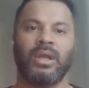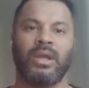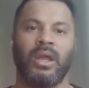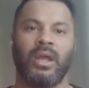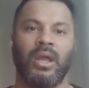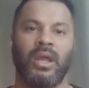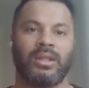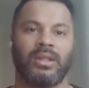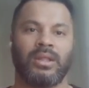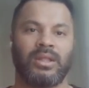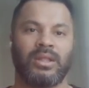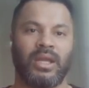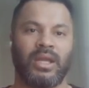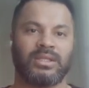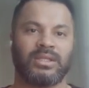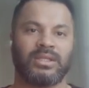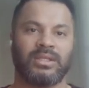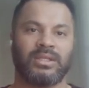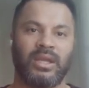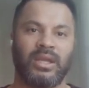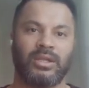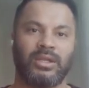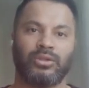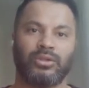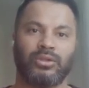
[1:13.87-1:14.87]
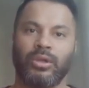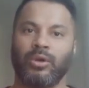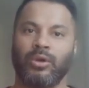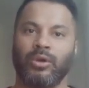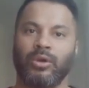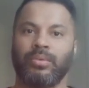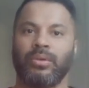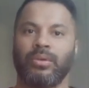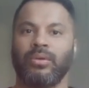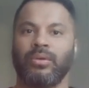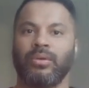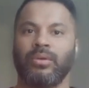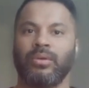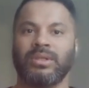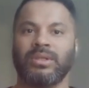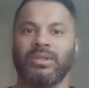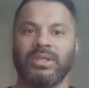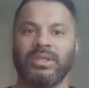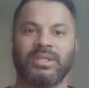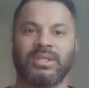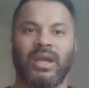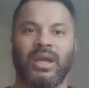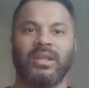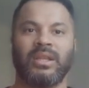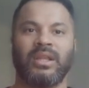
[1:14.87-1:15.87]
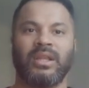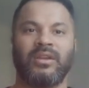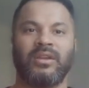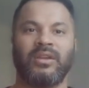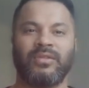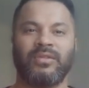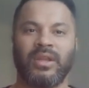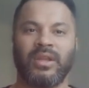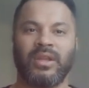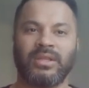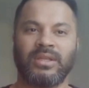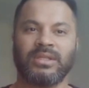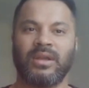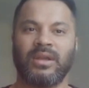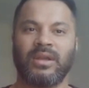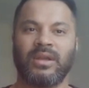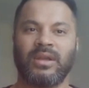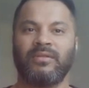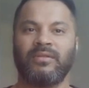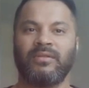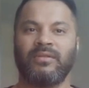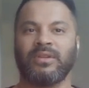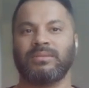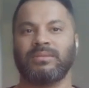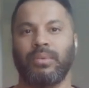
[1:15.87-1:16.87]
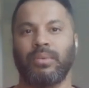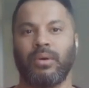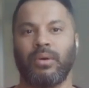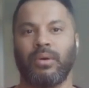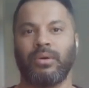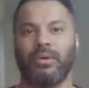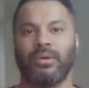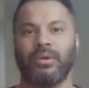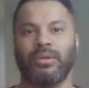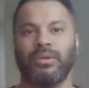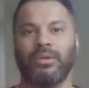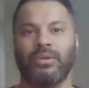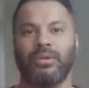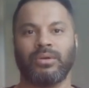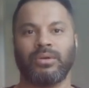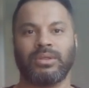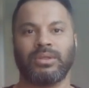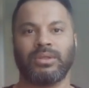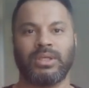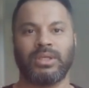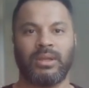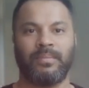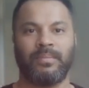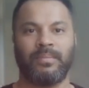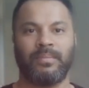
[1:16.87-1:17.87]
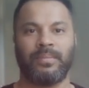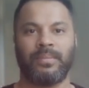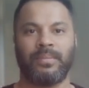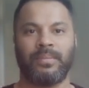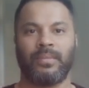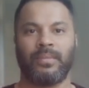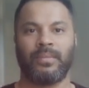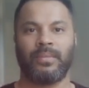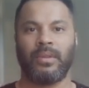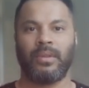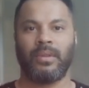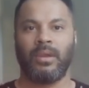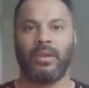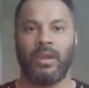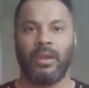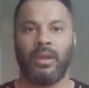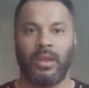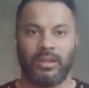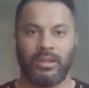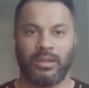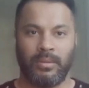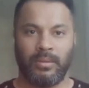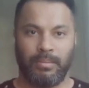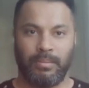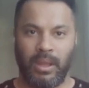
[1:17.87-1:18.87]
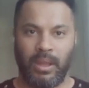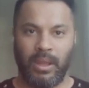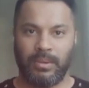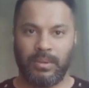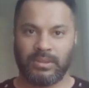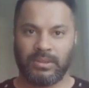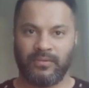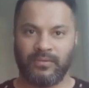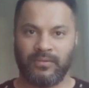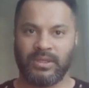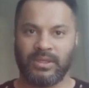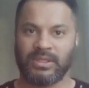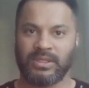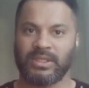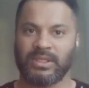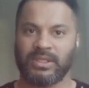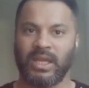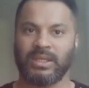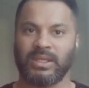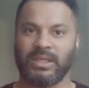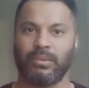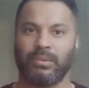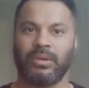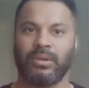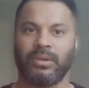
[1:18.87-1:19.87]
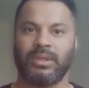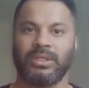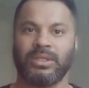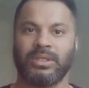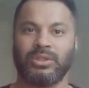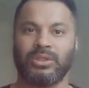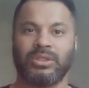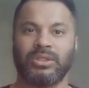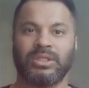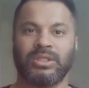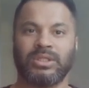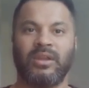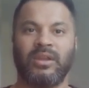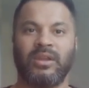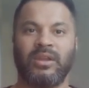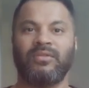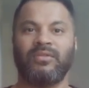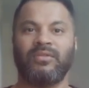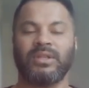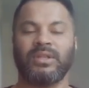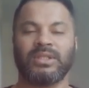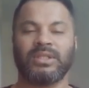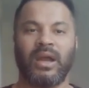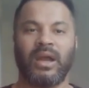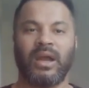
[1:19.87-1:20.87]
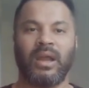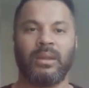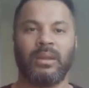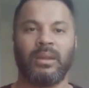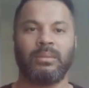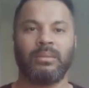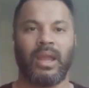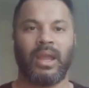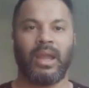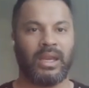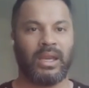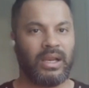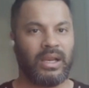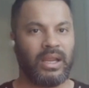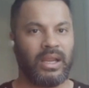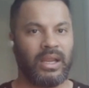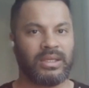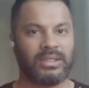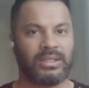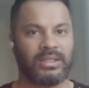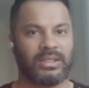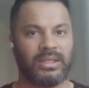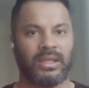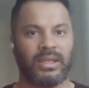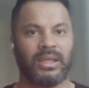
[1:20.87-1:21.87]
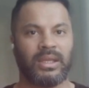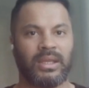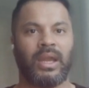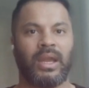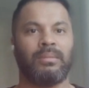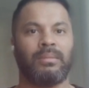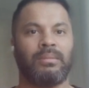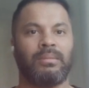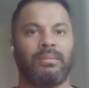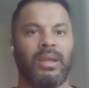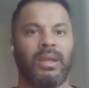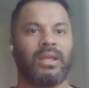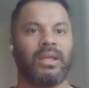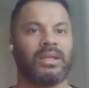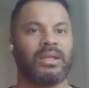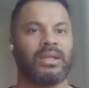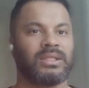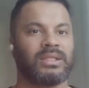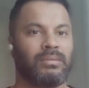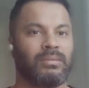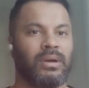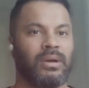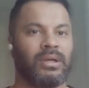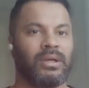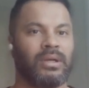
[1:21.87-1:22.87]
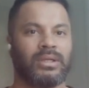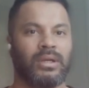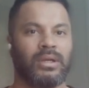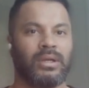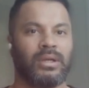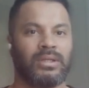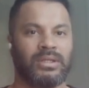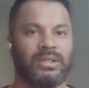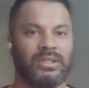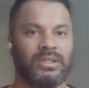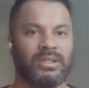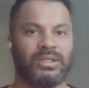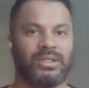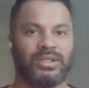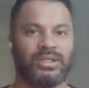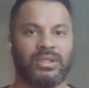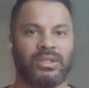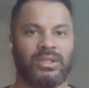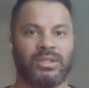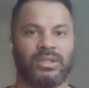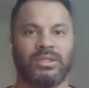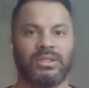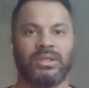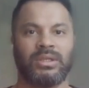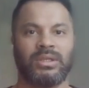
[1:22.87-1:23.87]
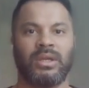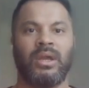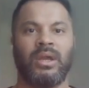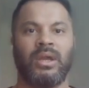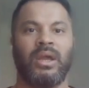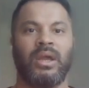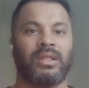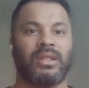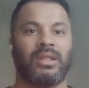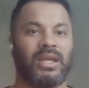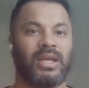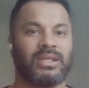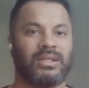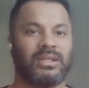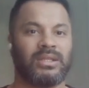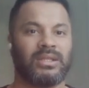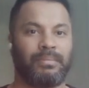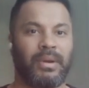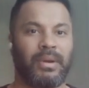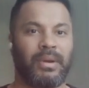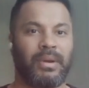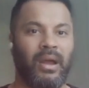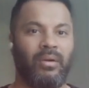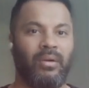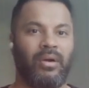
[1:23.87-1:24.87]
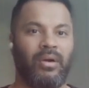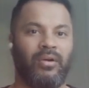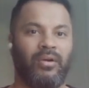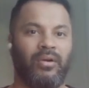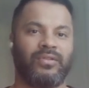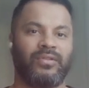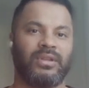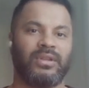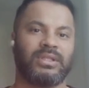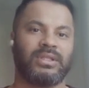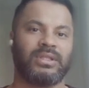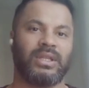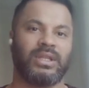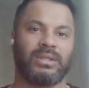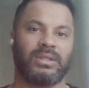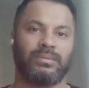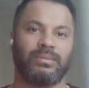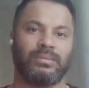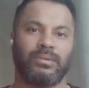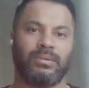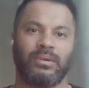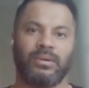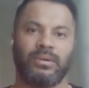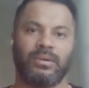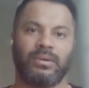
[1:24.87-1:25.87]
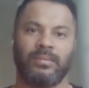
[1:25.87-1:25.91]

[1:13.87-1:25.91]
That's there to help you decide if they deserve a spot in your team. The purpose of this dashboard is to save you time analyzing and making smarter decisions. That's the power of this dashboard.